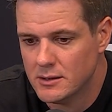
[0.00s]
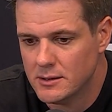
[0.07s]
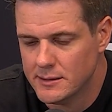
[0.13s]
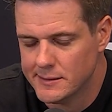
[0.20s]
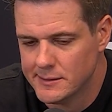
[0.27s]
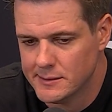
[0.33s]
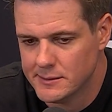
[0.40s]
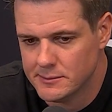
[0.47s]

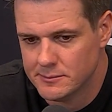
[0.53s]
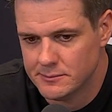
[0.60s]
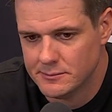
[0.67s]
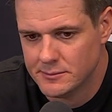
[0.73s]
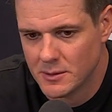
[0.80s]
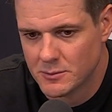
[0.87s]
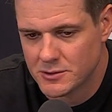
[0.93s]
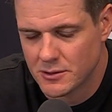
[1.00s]

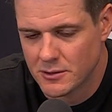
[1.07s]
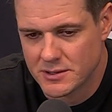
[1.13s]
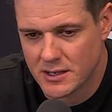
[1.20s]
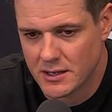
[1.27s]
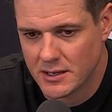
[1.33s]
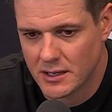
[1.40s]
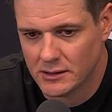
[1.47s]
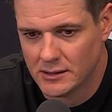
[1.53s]
I'm sure he's
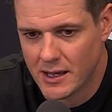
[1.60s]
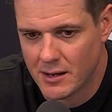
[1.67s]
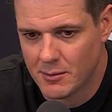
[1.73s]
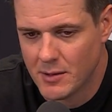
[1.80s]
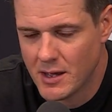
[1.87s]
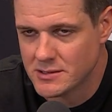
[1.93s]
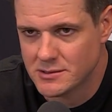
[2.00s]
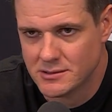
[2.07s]
getting a lot of
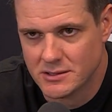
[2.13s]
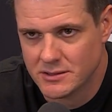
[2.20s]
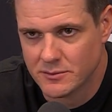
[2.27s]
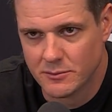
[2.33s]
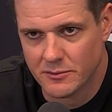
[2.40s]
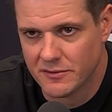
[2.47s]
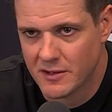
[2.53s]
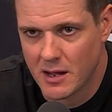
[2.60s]
messages
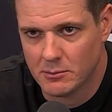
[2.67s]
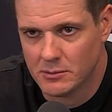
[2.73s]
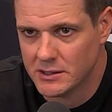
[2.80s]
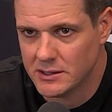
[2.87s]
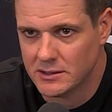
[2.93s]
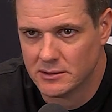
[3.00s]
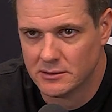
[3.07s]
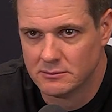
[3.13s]
from
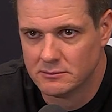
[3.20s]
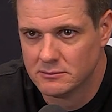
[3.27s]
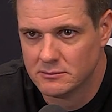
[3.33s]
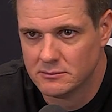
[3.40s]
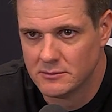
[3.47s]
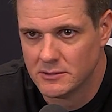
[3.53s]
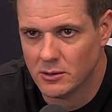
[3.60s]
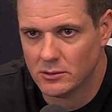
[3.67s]
family and,
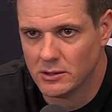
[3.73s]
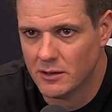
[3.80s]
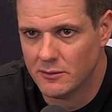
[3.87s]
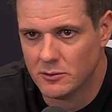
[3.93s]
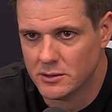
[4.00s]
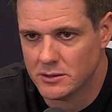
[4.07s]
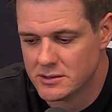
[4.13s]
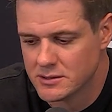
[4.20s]
you know, loved
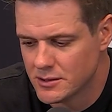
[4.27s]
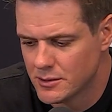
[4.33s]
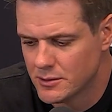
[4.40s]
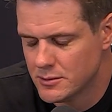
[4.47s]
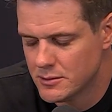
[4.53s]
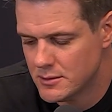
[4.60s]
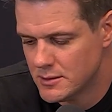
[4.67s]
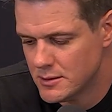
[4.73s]
ones.
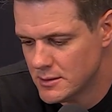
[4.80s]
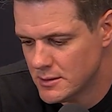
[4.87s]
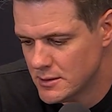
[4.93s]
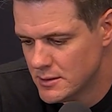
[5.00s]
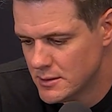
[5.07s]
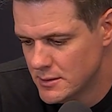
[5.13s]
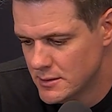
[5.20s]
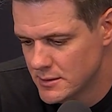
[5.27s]
So
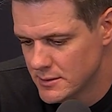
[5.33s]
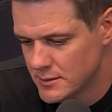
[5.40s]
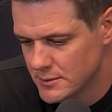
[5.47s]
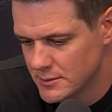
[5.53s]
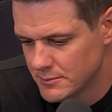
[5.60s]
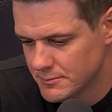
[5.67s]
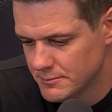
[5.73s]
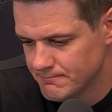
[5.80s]

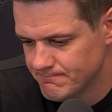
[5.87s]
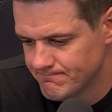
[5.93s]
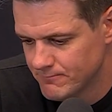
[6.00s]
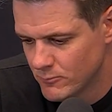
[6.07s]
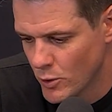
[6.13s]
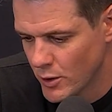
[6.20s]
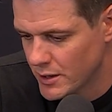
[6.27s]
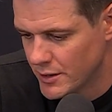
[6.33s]

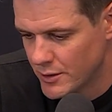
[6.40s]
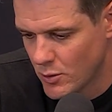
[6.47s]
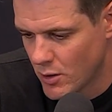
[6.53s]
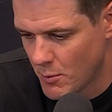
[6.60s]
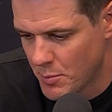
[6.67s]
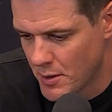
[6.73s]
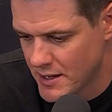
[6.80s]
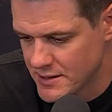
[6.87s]
we're going to do
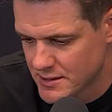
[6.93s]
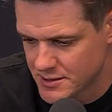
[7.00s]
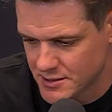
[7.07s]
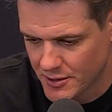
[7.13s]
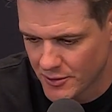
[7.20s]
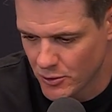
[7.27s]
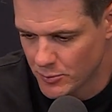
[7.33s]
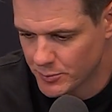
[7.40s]
our best as a
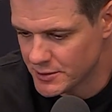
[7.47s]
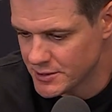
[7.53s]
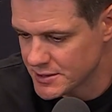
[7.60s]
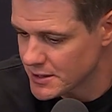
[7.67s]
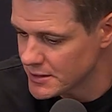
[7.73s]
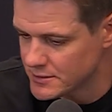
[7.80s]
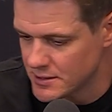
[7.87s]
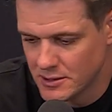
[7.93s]
group to just
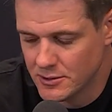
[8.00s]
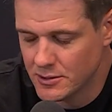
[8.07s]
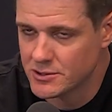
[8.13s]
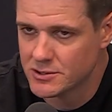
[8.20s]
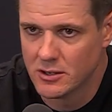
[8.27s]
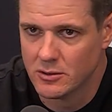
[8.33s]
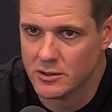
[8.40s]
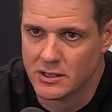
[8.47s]
continue to
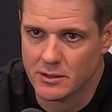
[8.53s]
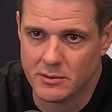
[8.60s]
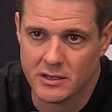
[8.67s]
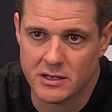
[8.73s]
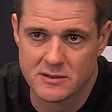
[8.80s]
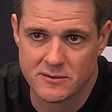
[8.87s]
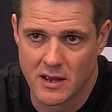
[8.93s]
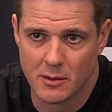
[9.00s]
show him and
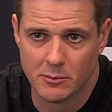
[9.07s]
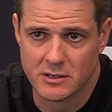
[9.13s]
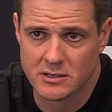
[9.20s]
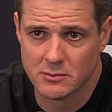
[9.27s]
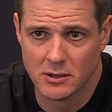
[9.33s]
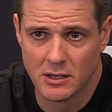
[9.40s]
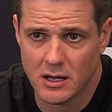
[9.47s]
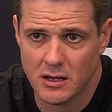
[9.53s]
his family
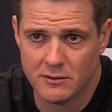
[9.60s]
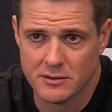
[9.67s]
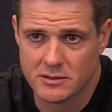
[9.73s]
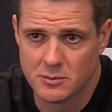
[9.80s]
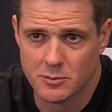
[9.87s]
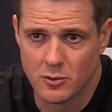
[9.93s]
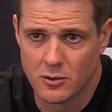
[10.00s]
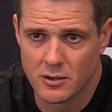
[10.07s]
some love and
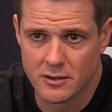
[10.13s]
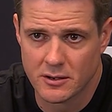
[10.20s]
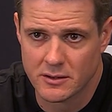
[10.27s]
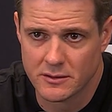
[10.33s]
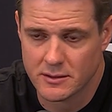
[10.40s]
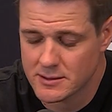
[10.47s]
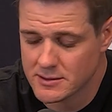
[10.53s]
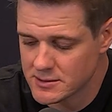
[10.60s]
support
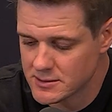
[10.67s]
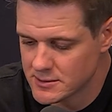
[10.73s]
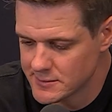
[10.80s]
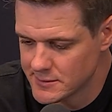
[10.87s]
during this.